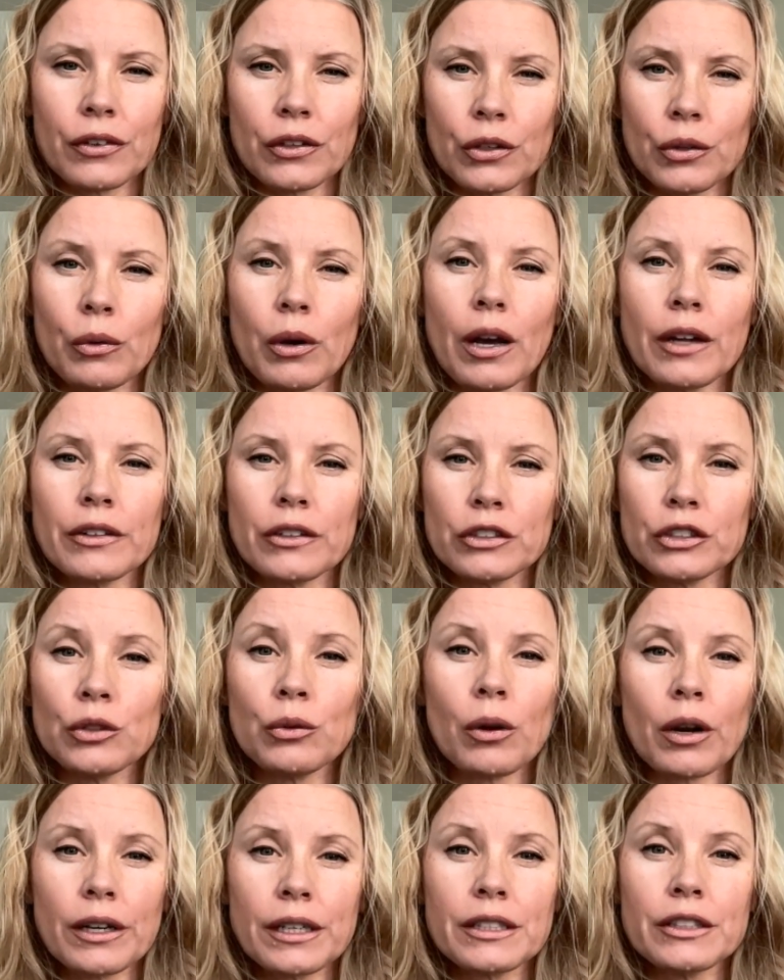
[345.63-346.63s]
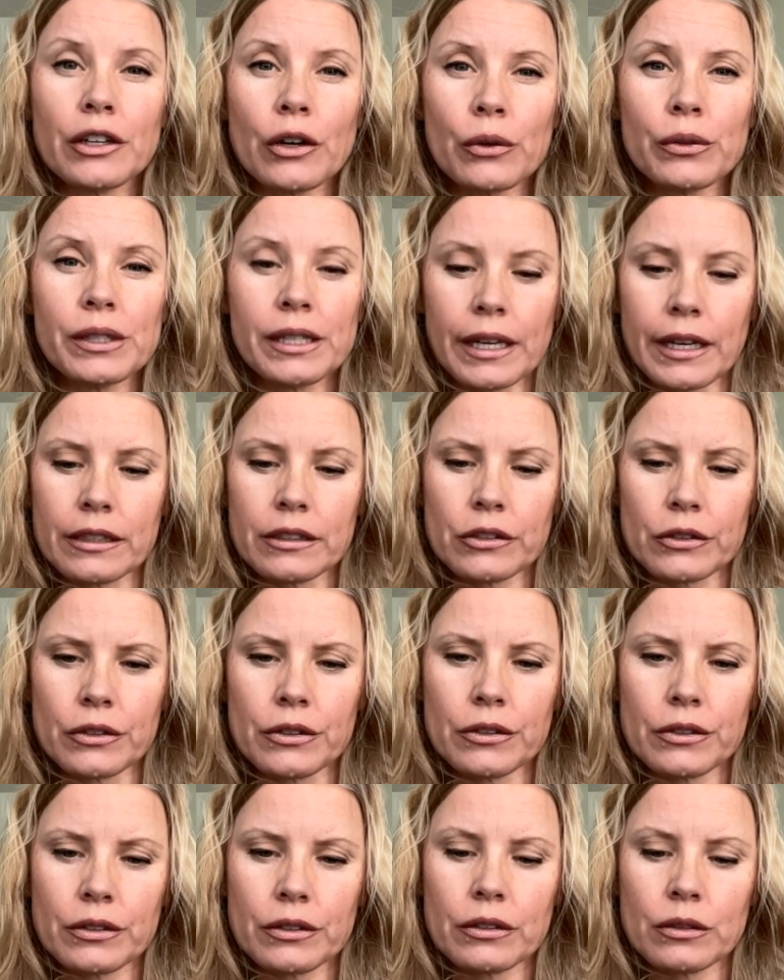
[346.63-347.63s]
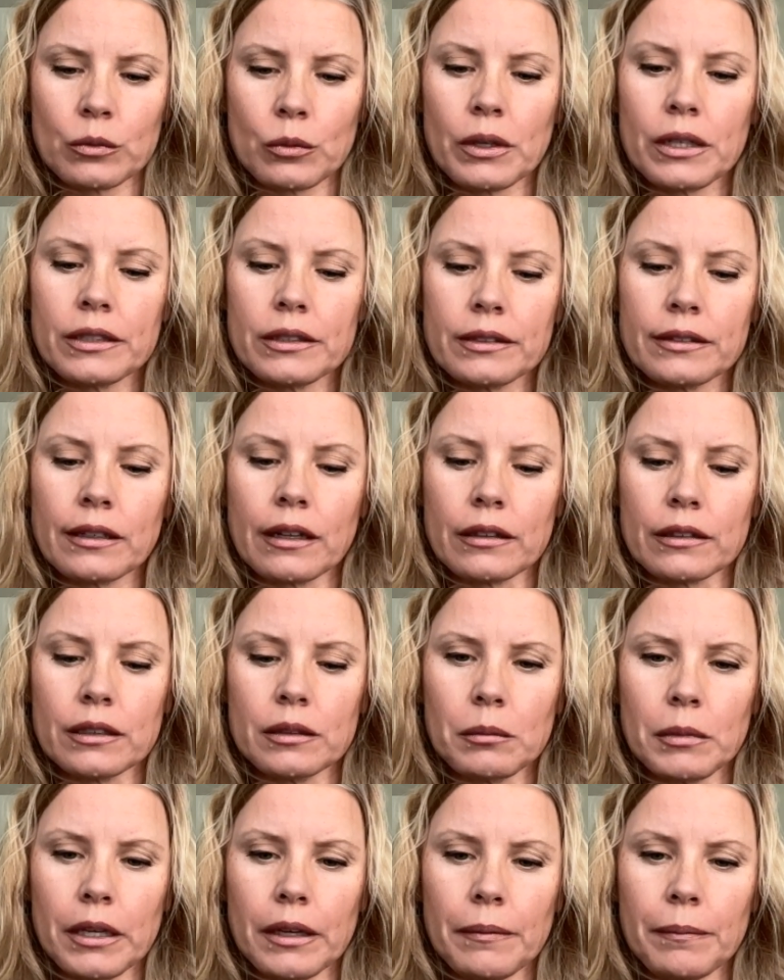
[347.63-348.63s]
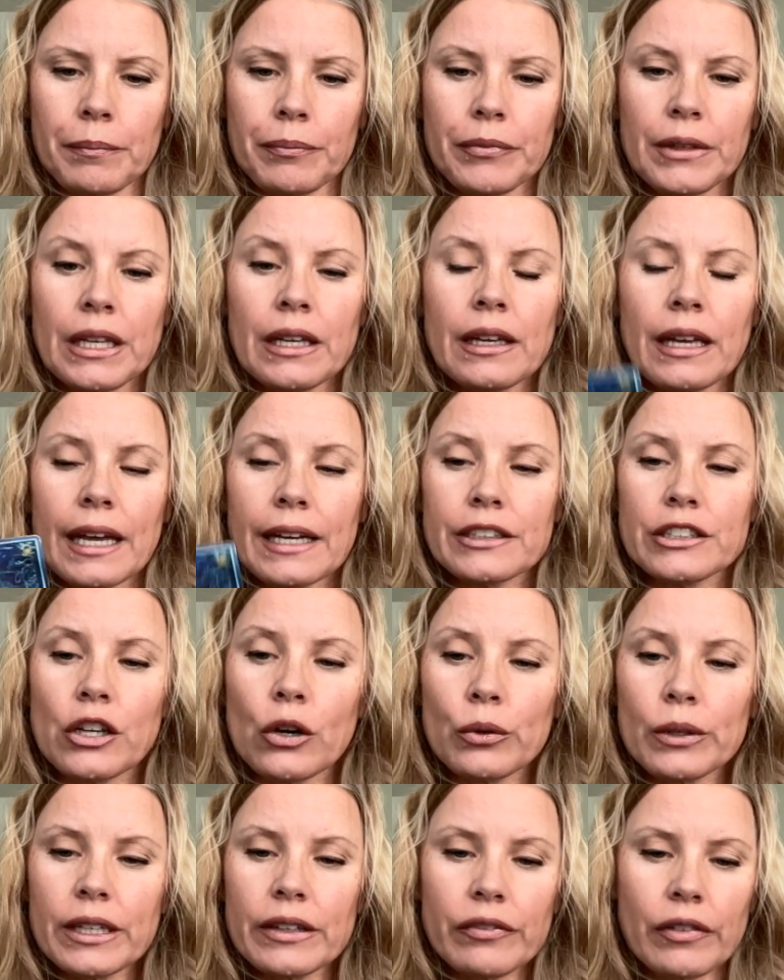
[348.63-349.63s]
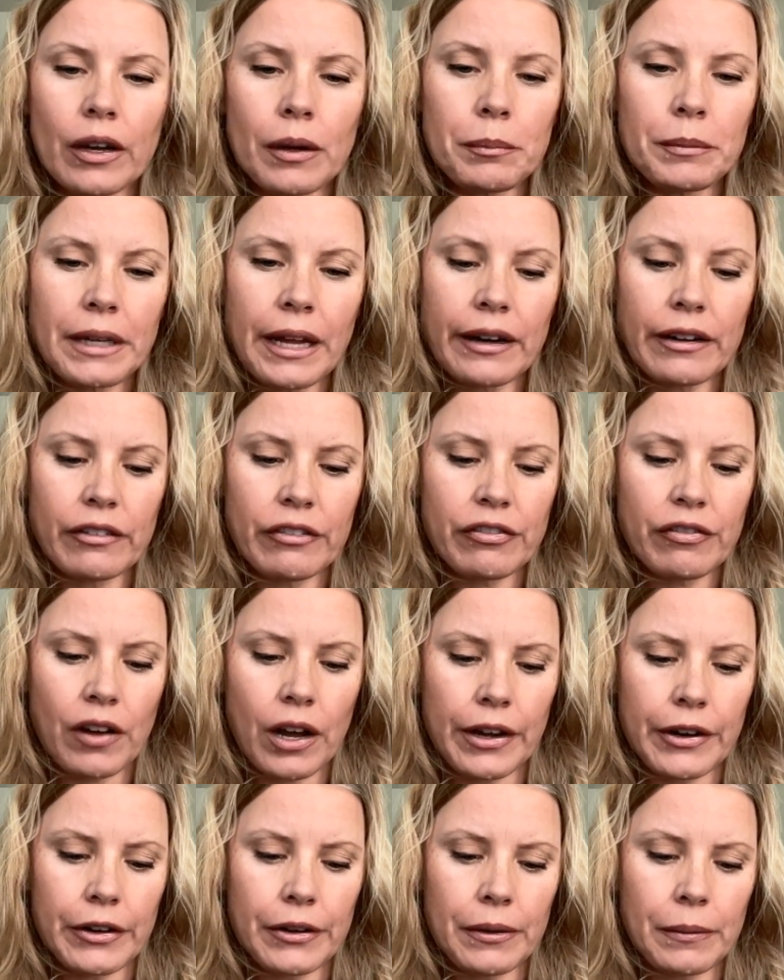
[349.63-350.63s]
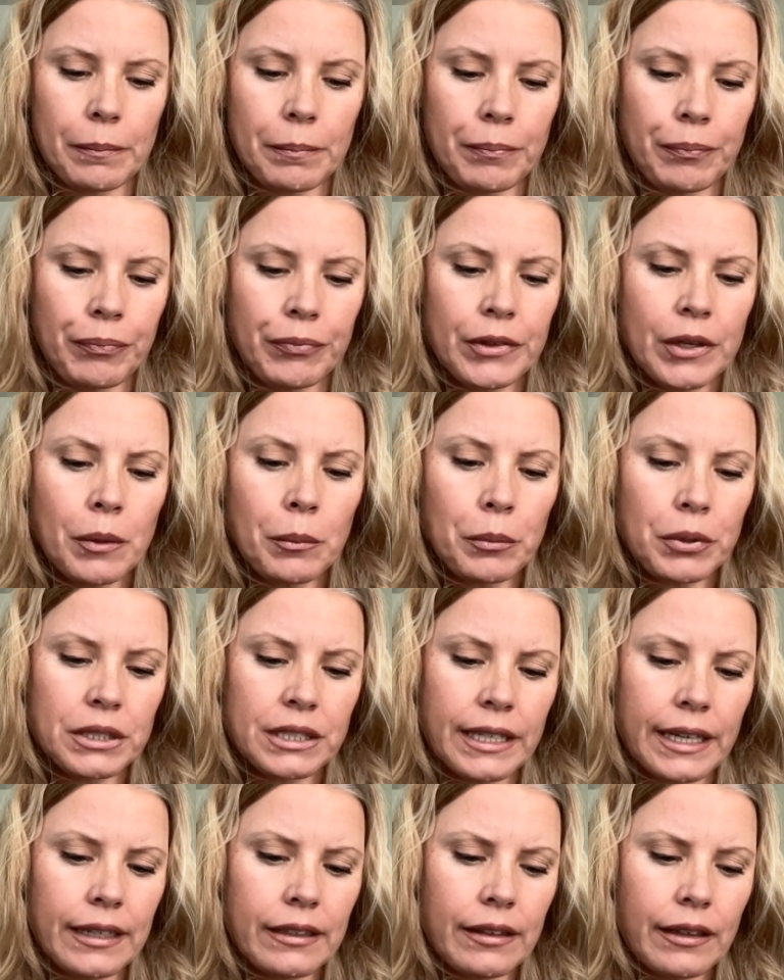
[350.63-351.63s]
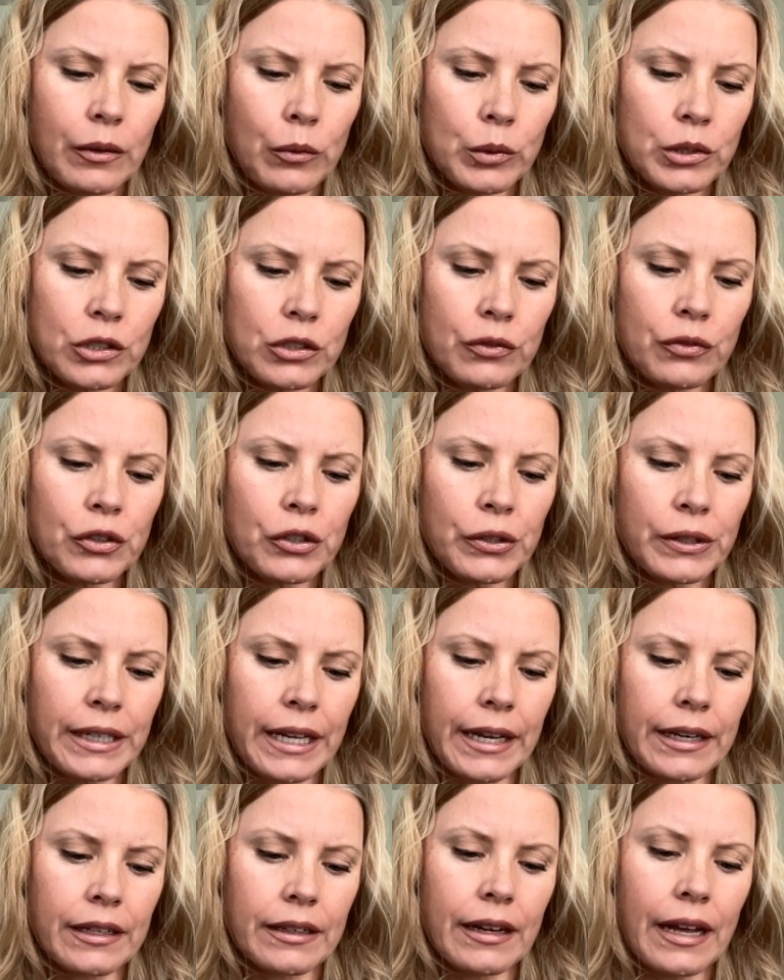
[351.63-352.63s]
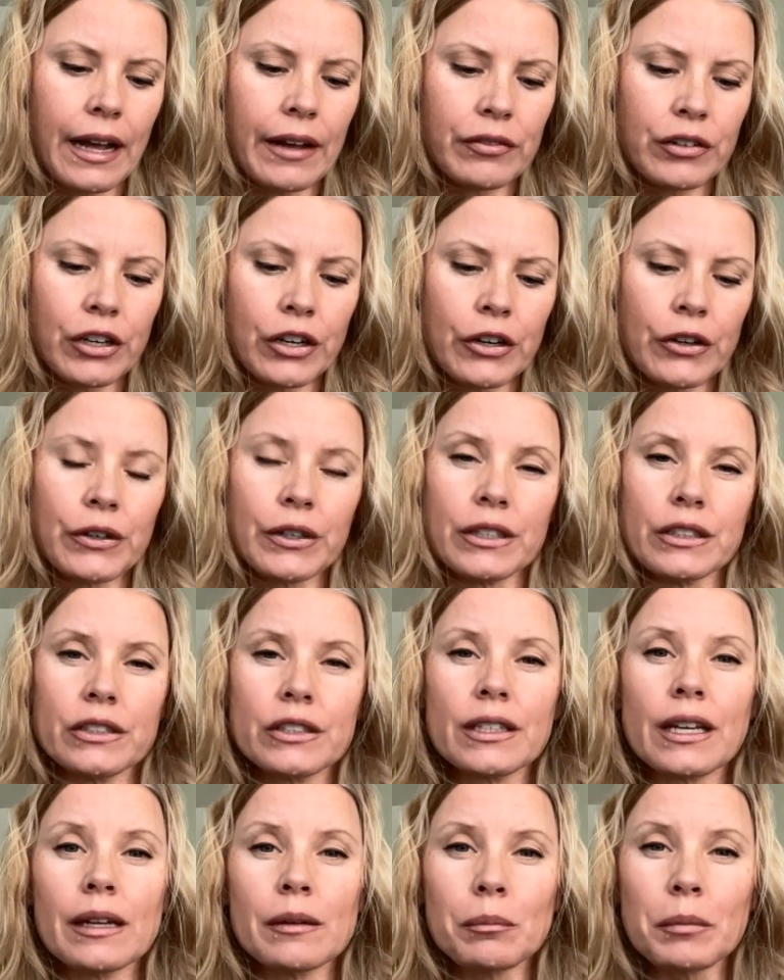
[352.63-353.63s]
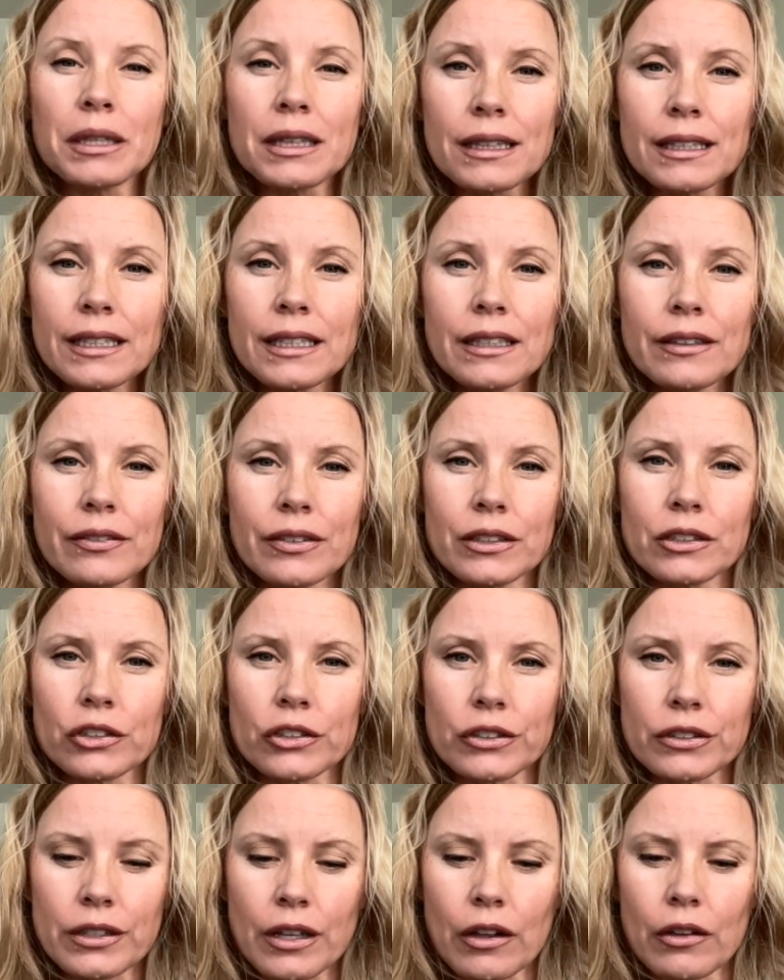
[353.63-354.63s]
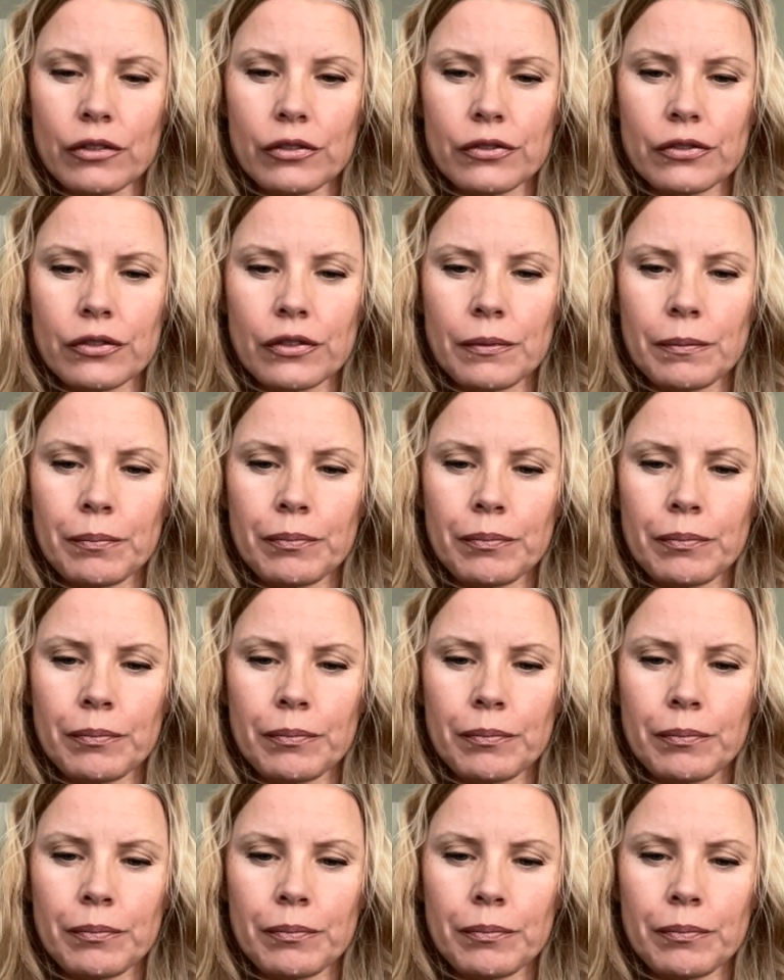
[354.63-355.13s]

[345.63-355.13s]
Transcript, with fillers: You uh, you already know the answers, is what it's telling me. And don't give up. Nine of Fire. Protect that which you've created. Have courage and believe in yourself.